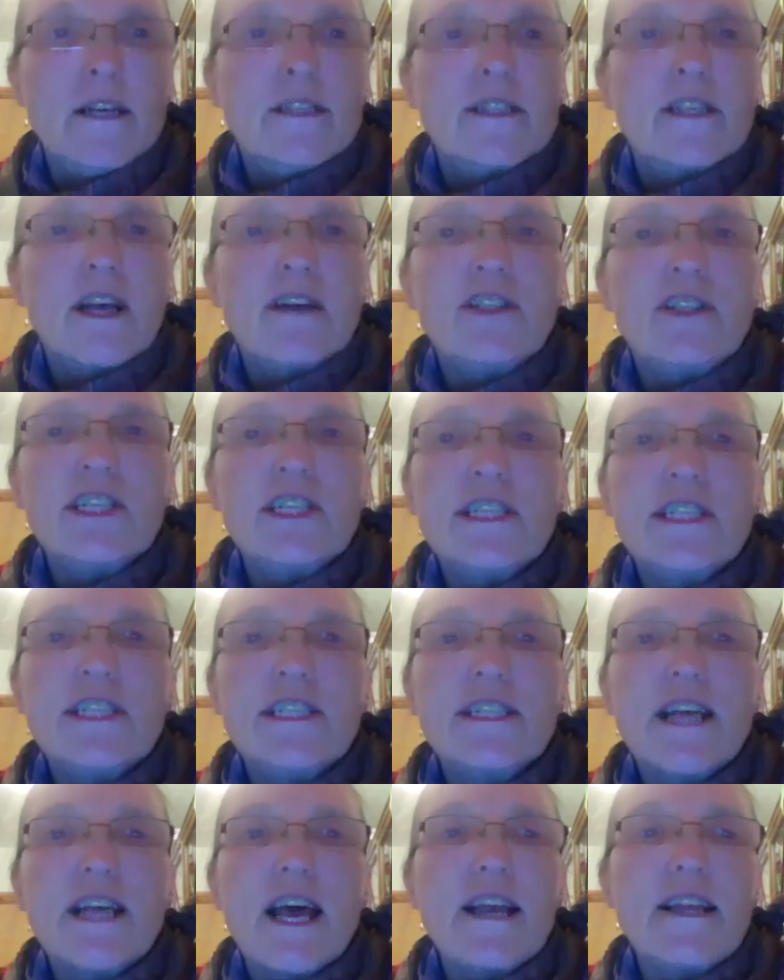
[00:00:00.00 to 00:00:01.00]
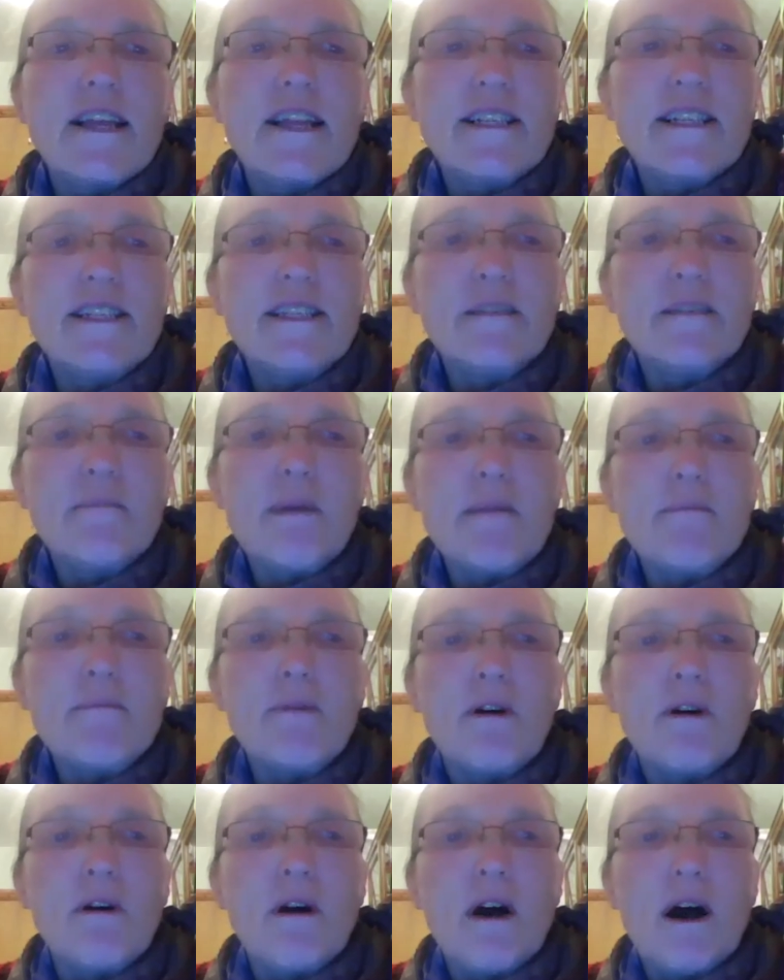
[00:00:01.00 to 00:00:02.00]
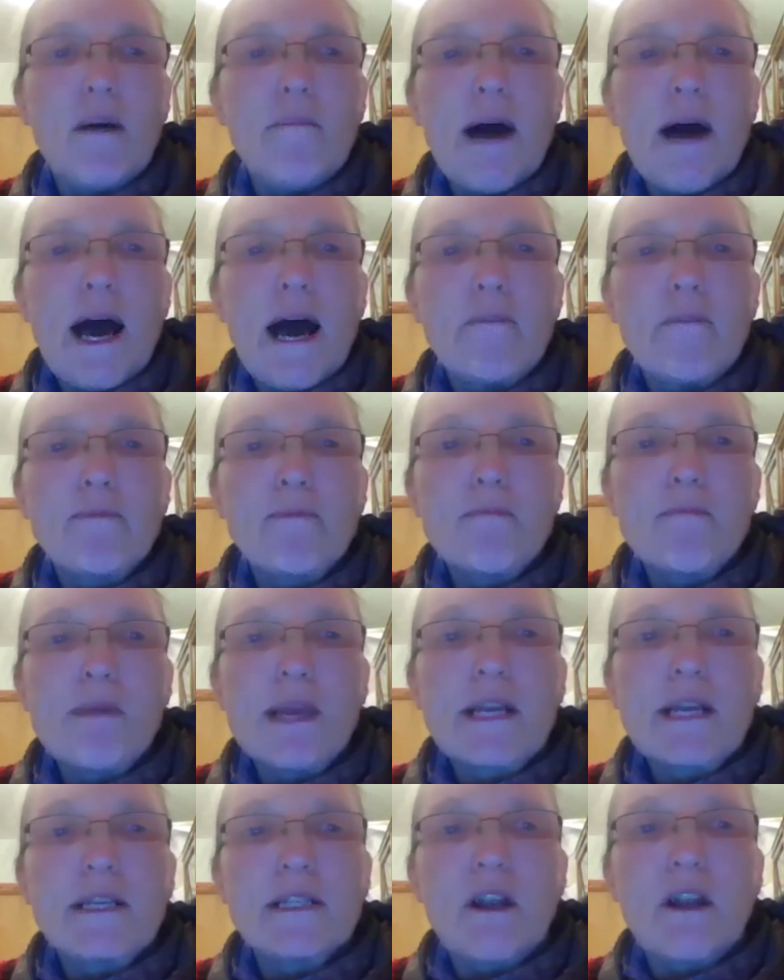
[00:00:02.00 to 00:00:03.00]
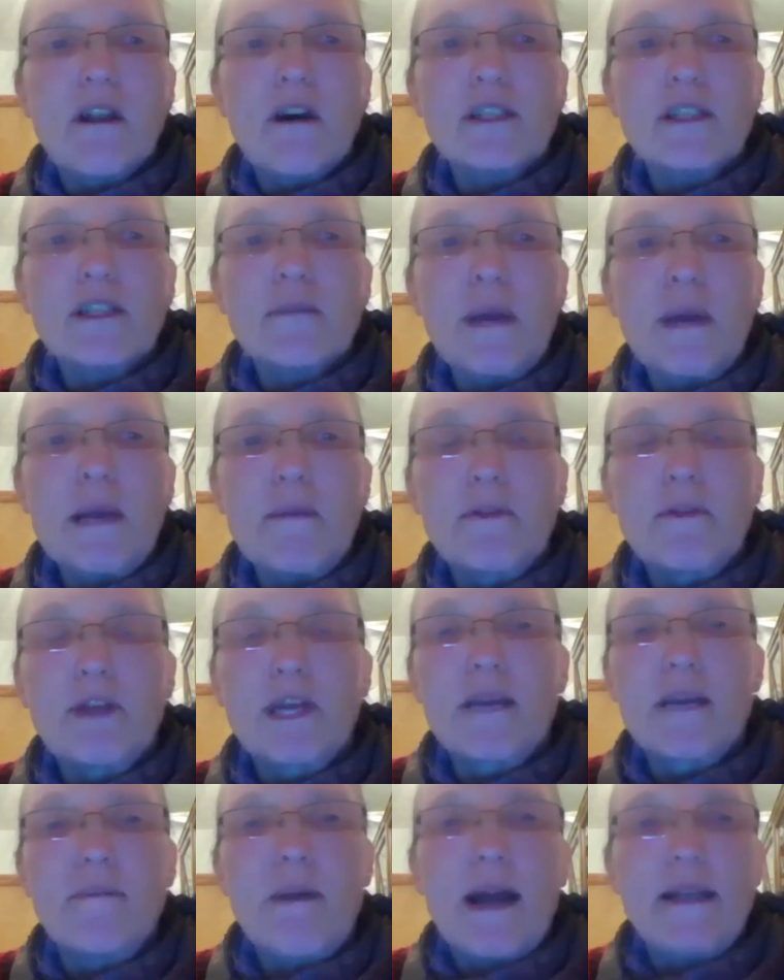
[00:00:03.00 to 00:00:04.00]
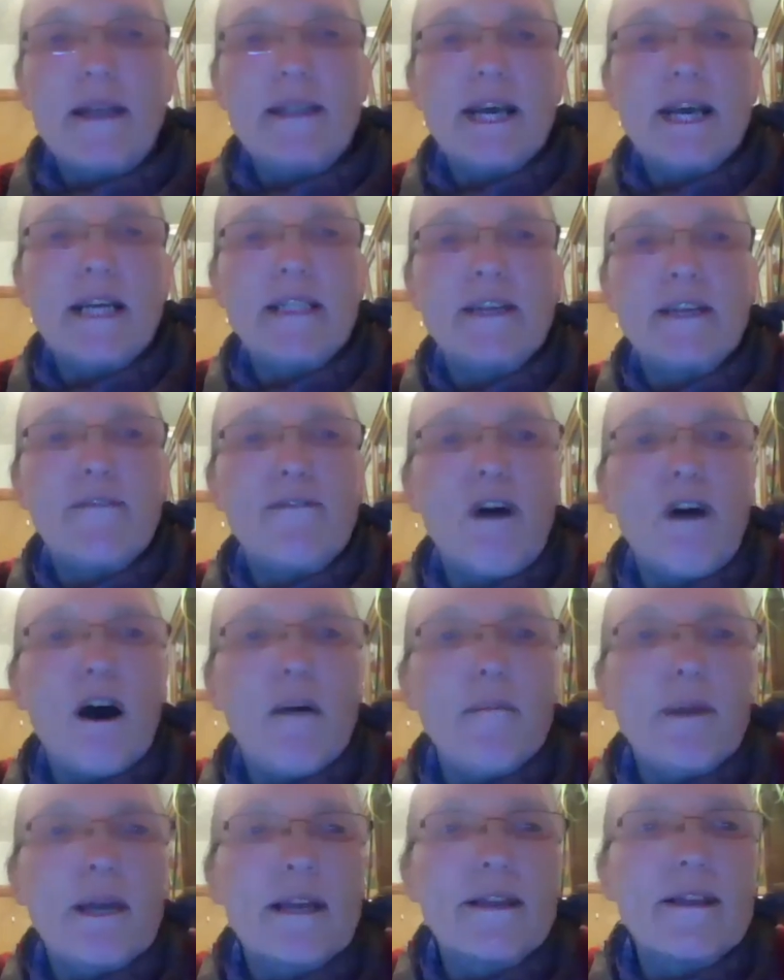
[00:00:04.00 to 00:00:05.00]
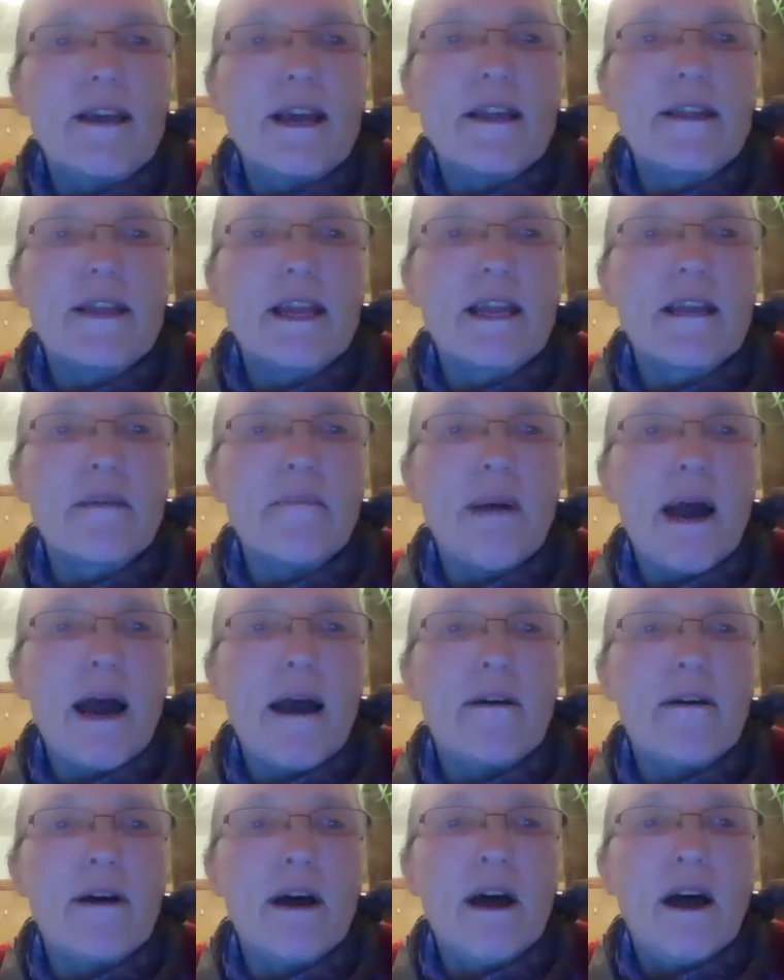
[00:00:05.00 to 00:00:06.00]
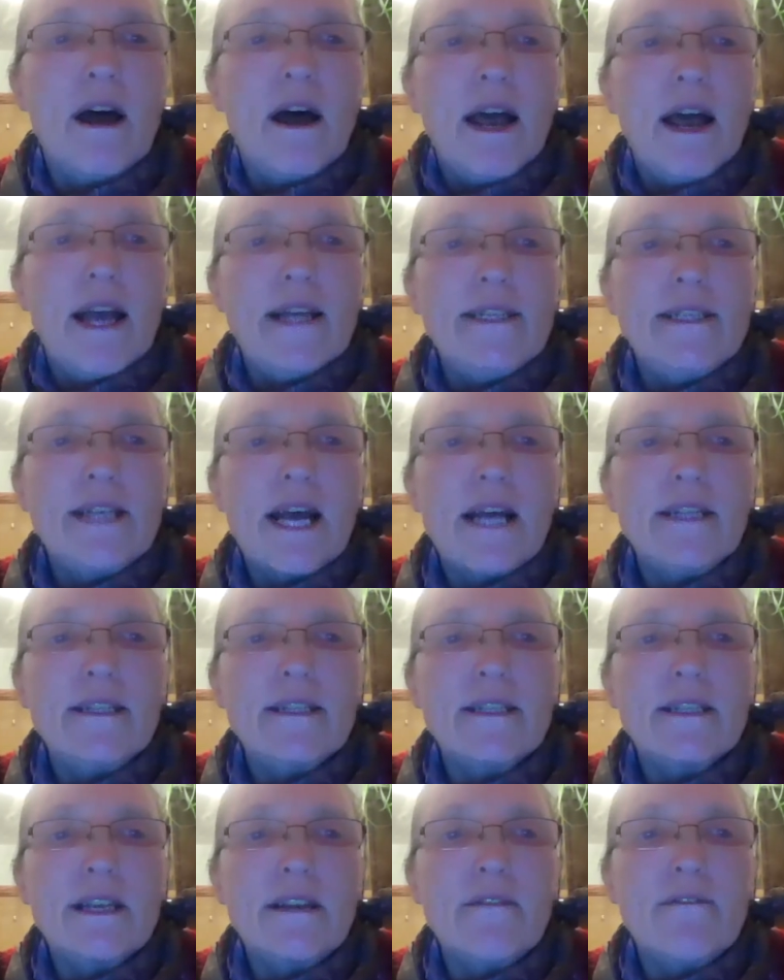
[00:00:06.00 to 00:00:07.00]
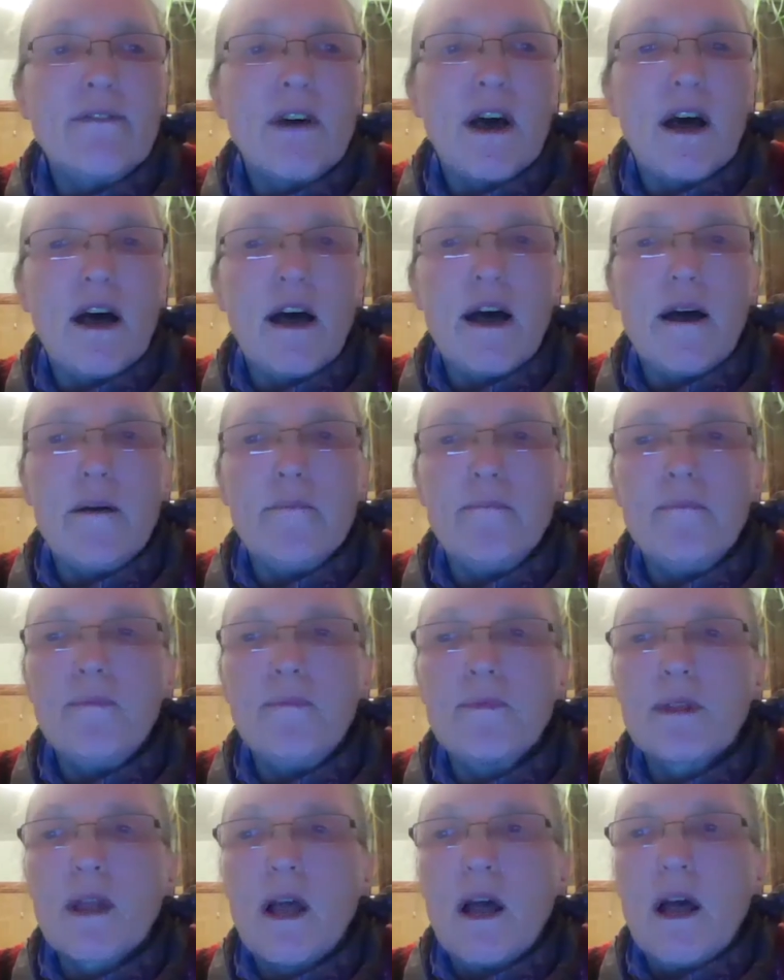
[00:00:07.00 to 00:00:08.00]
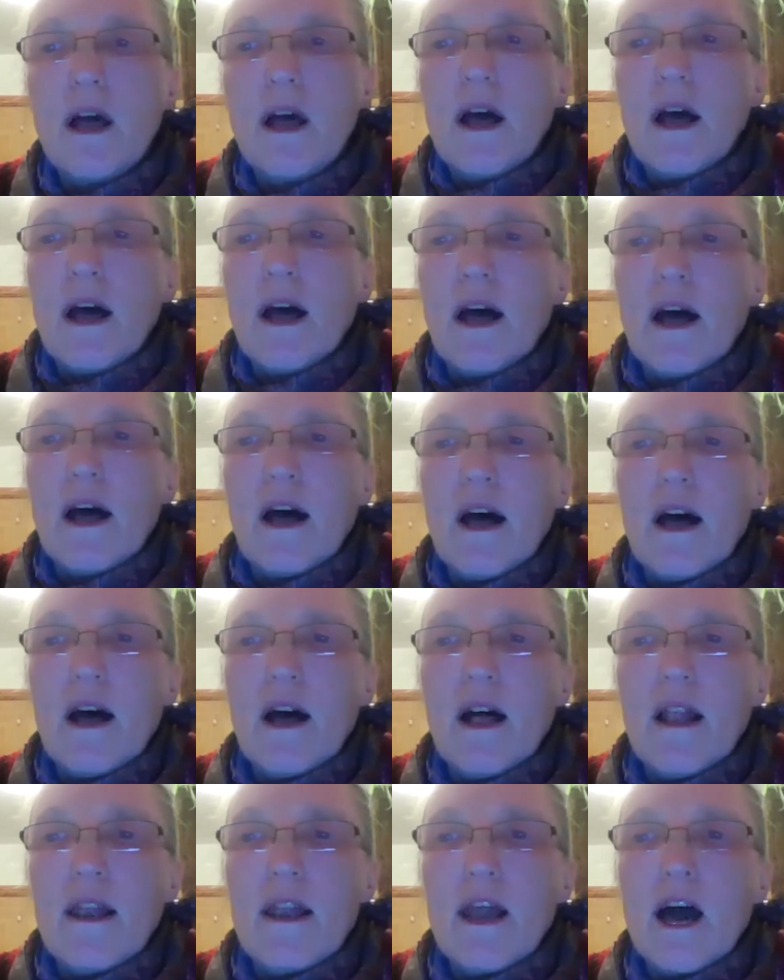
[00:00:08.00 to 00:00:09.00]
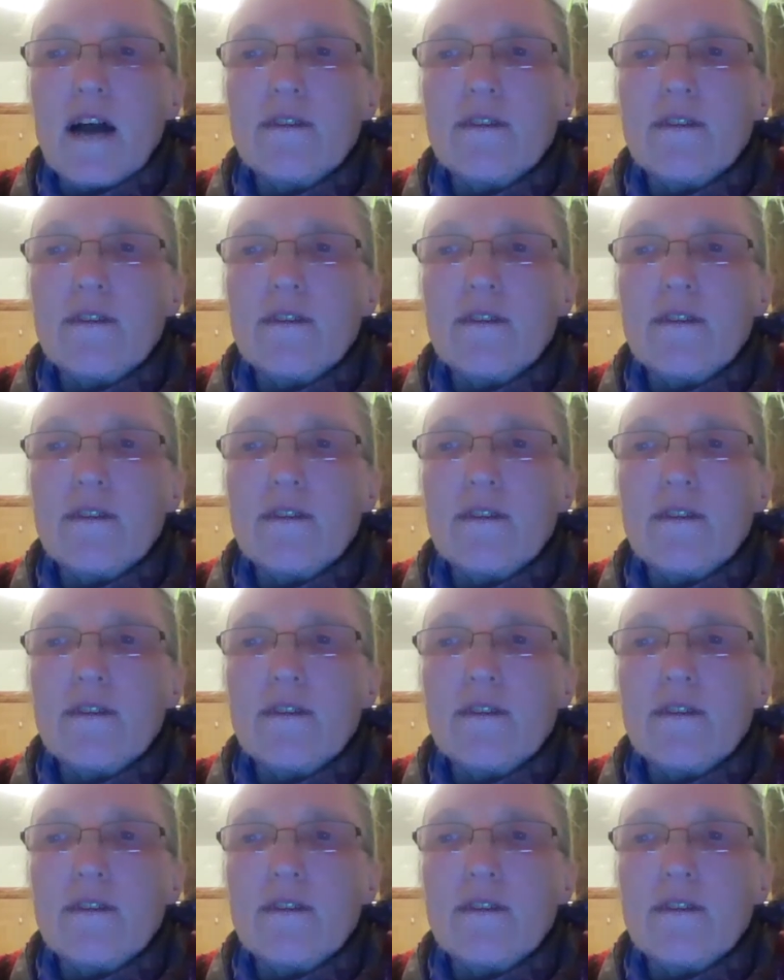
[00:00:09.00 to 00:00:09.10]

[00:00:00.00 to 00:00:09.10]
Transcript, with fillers: So, just to say, this is a bit more about because lots of people think about intensive farming and they think about intensive um, uh,